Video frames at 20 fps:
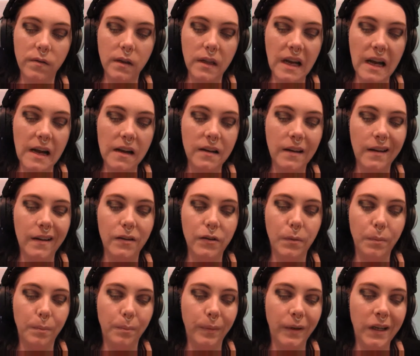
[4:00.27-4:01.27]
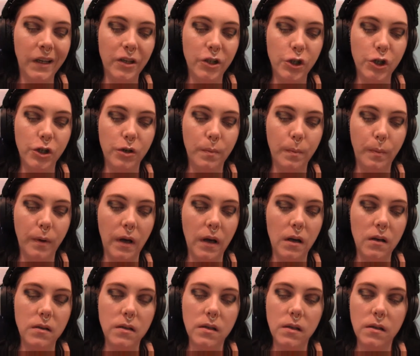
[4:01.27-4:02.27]
that and Peach
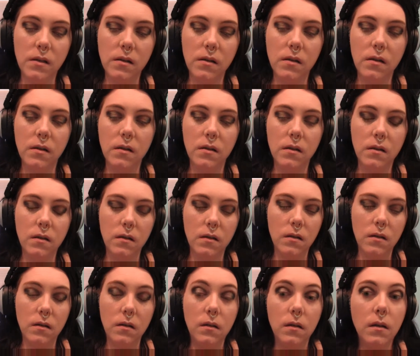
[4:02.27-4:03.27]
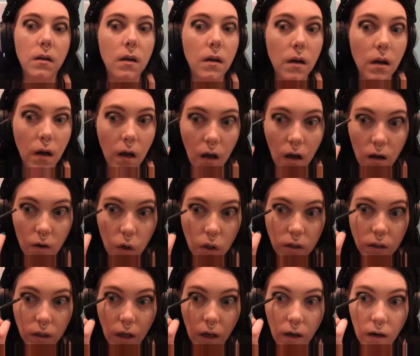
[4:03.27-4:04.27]
Pit and
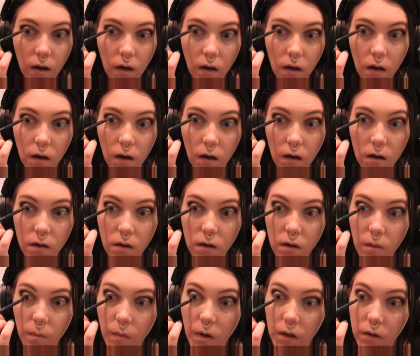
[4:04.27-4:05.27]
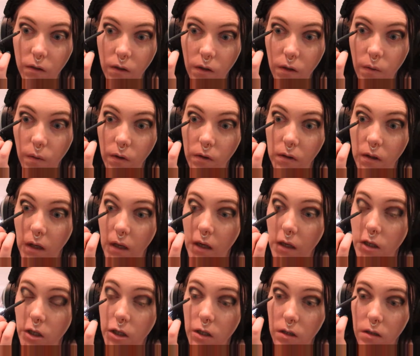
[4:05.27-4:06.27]
run that under my lower
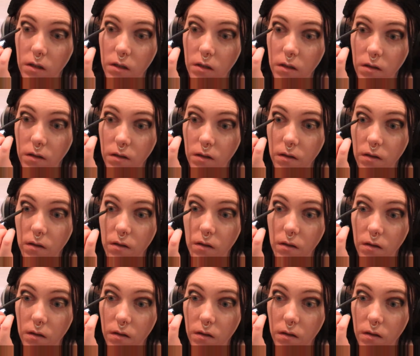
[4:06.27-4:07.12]
lashes.